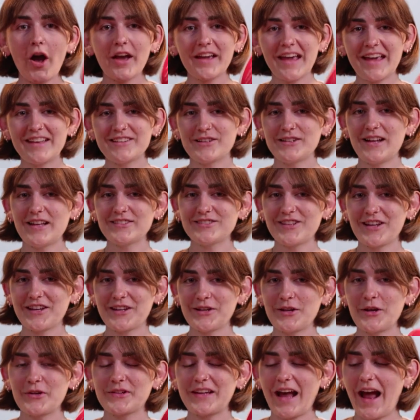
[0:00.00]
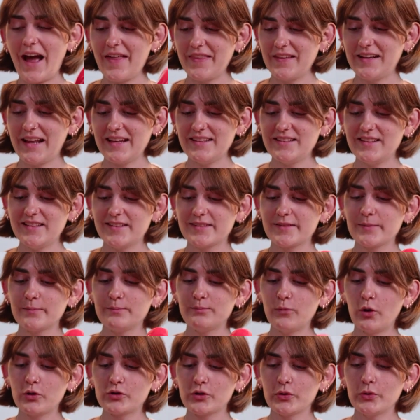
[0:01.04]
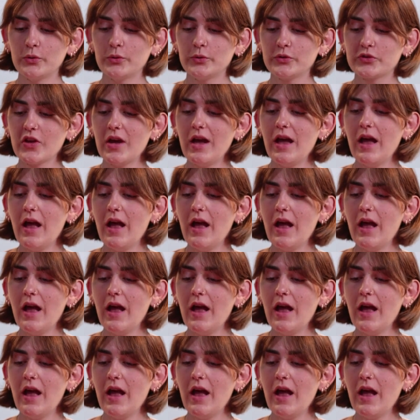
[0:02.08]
Okay, so let's take a look at the latest models.